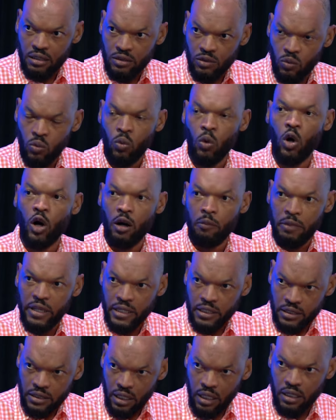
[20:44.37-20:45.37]
the
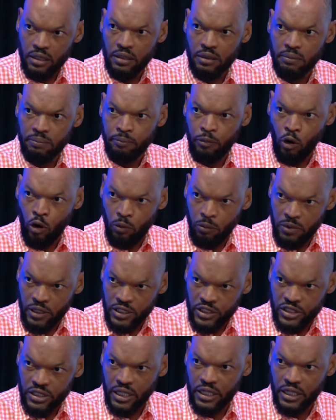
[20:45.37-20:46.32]
Warmington published